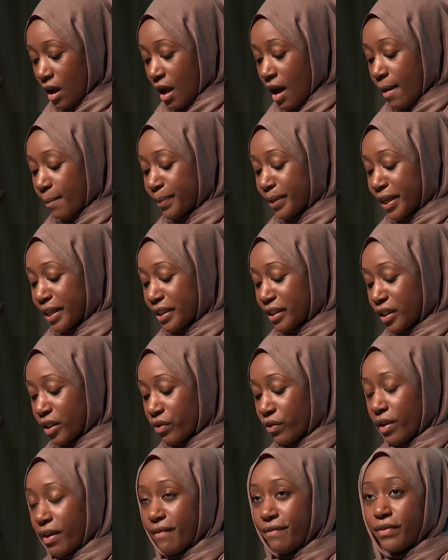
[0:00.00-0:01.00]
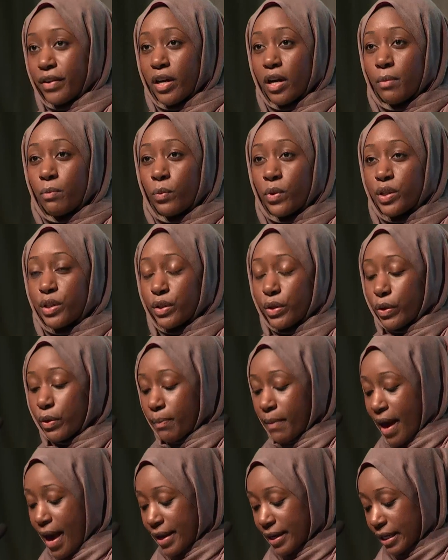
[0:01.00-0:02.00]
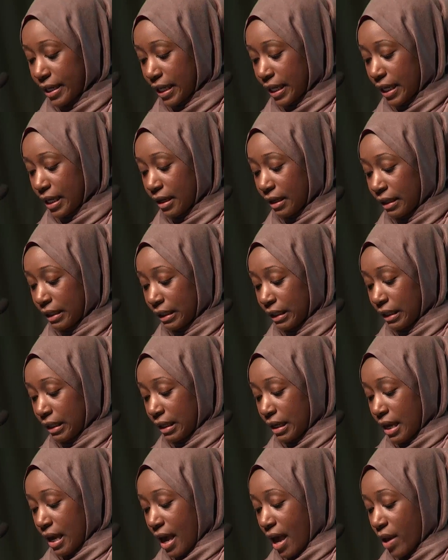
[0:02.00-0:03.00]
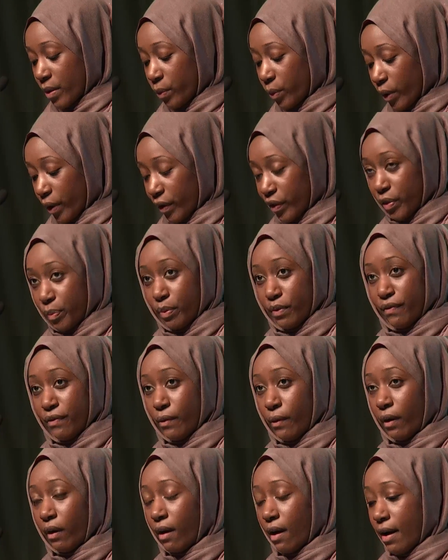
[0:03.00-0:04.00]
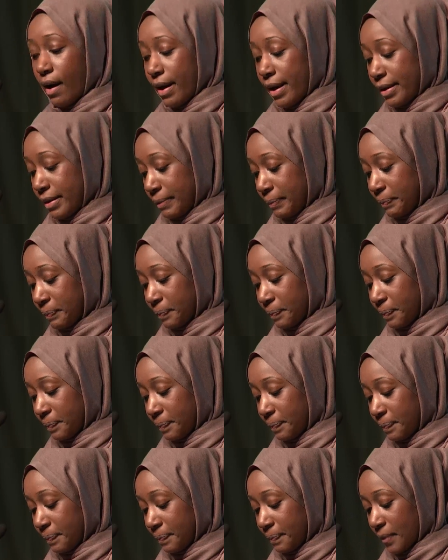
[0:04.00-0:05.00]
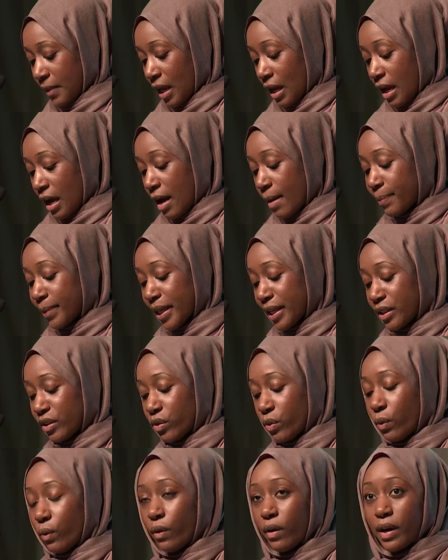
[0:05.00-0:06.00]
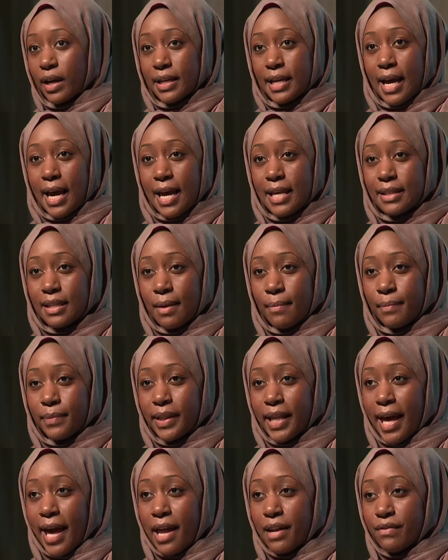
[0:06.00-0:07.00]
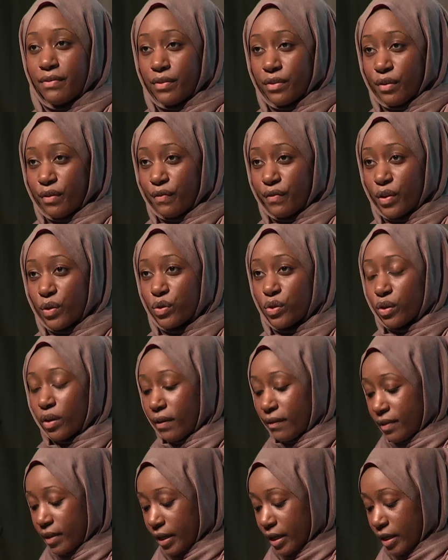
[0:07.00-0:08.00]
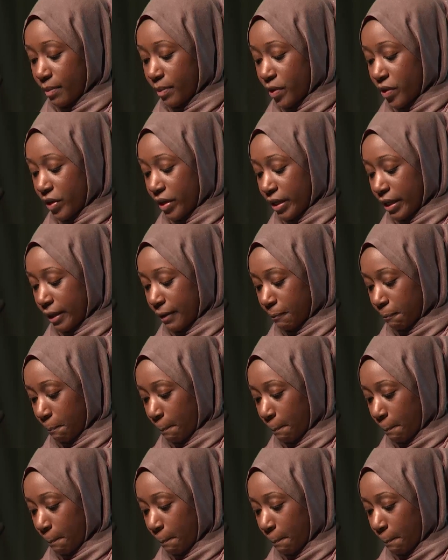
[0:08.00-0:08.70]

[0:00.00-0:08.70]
a place to reaffirm one's humanity and worth before God, a place to organize and plan for the future of the community.